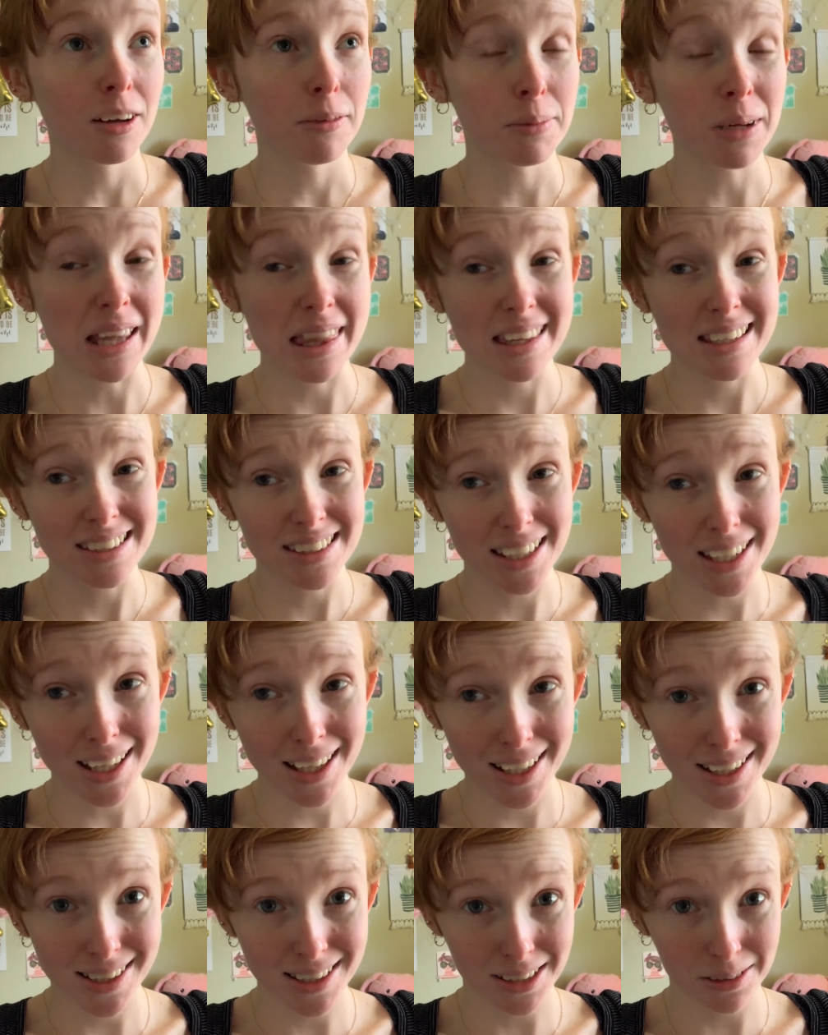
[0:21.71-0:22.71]
but the sale
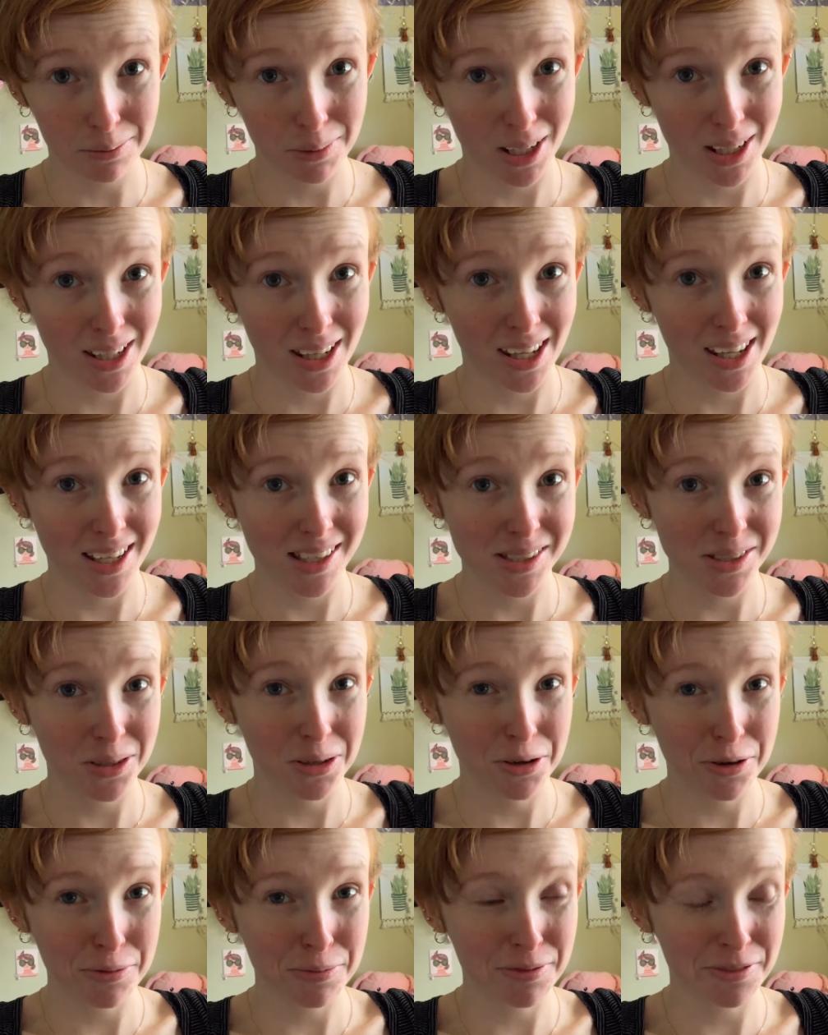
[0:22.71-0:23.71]
ends on Monday, so
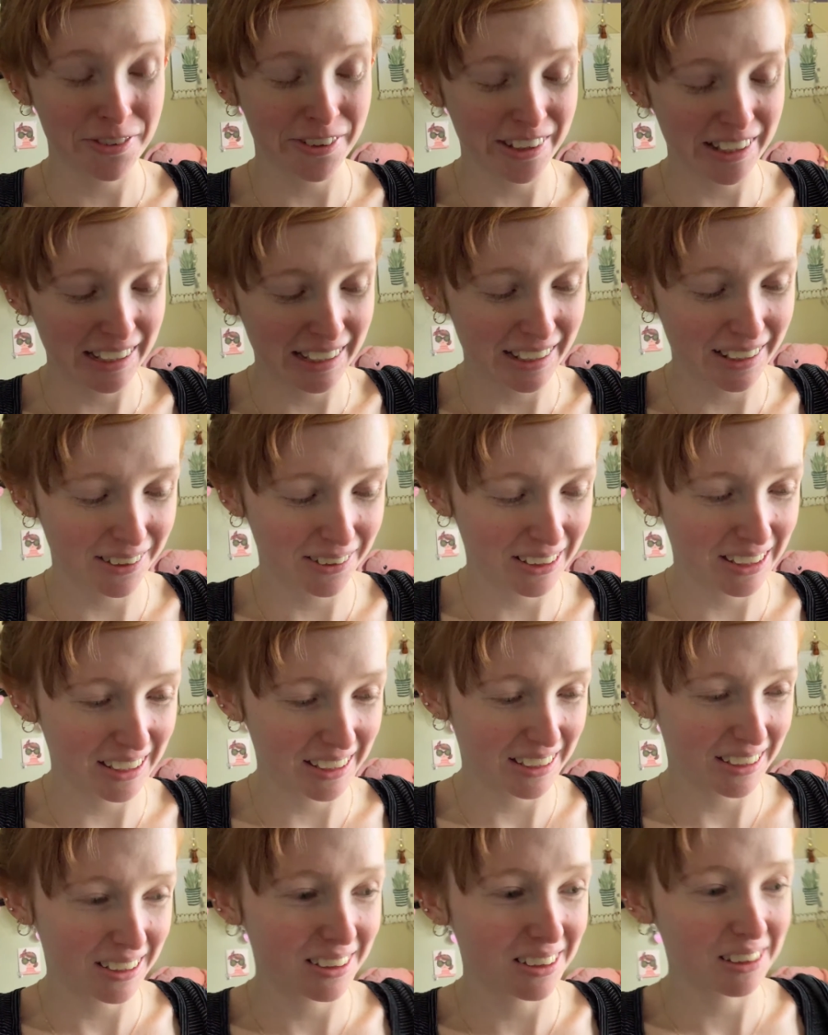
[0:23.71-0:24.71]
hopefully I'll
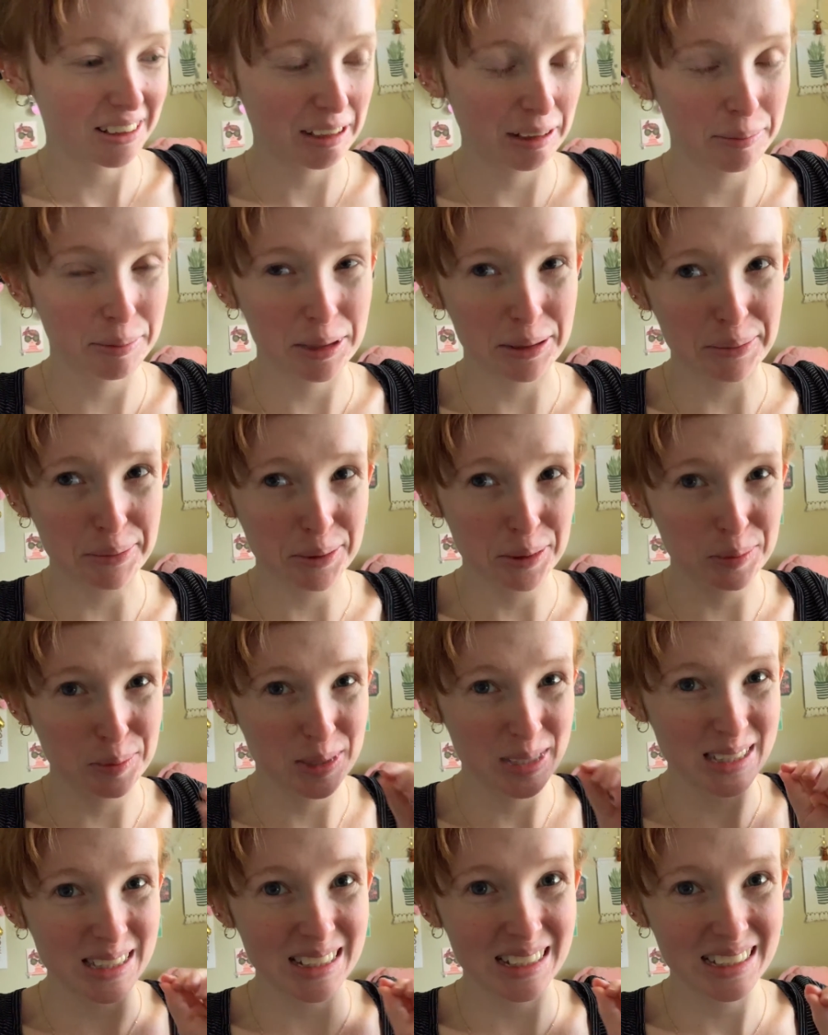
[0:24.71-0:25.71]
get a little bit more
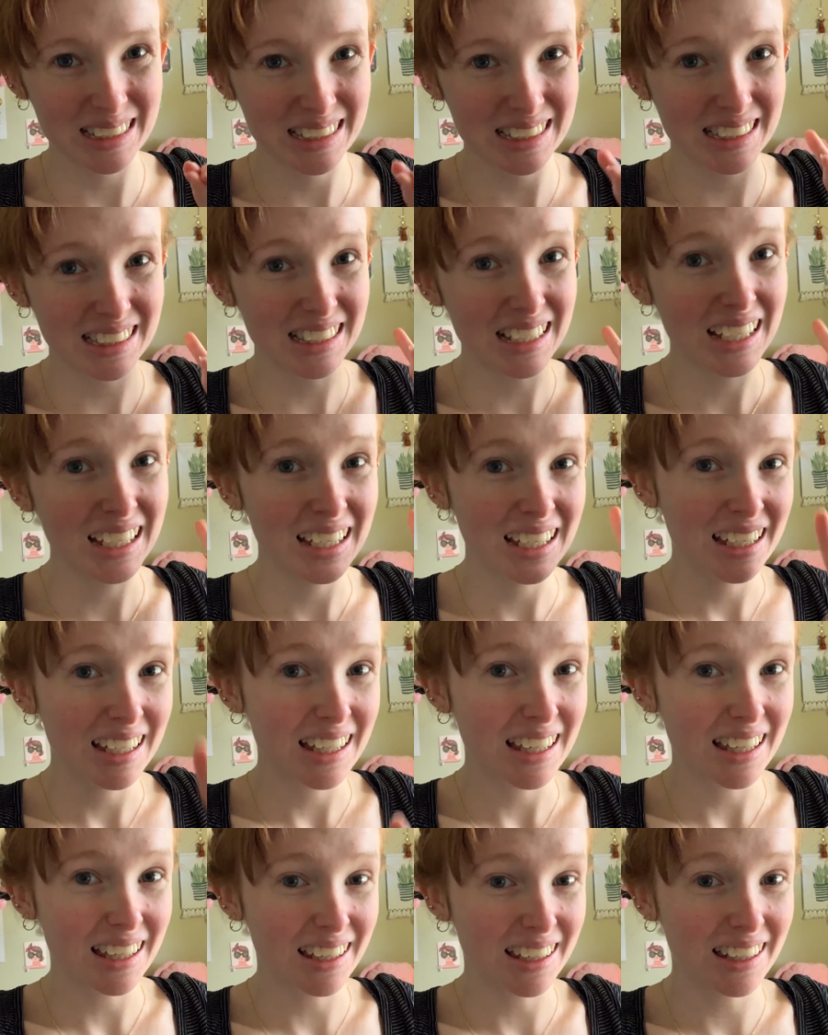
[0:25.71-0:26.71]
business
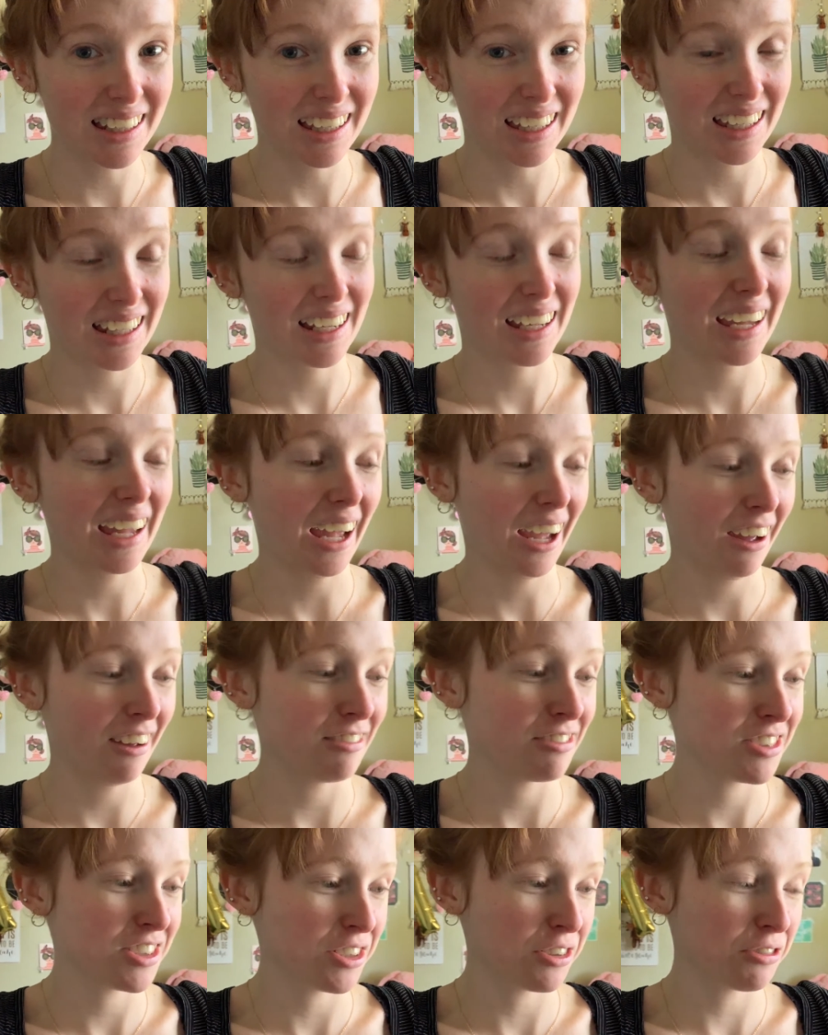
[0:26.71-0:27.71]
than I
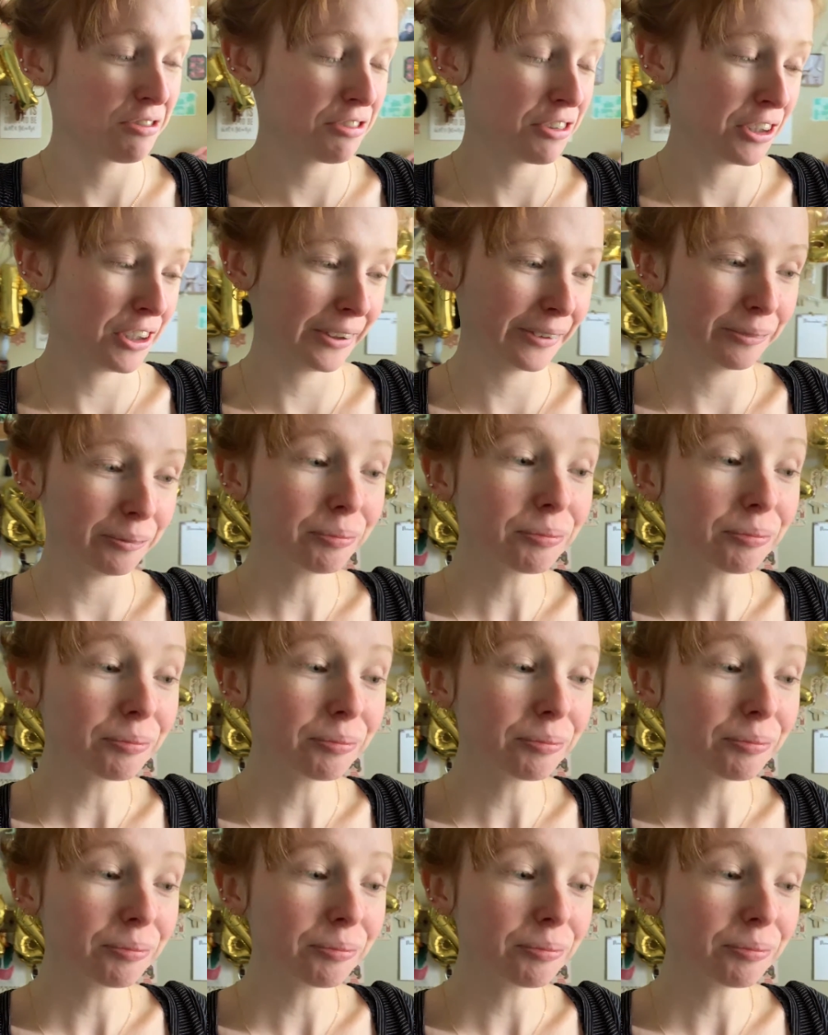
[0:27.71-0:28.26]
have so far.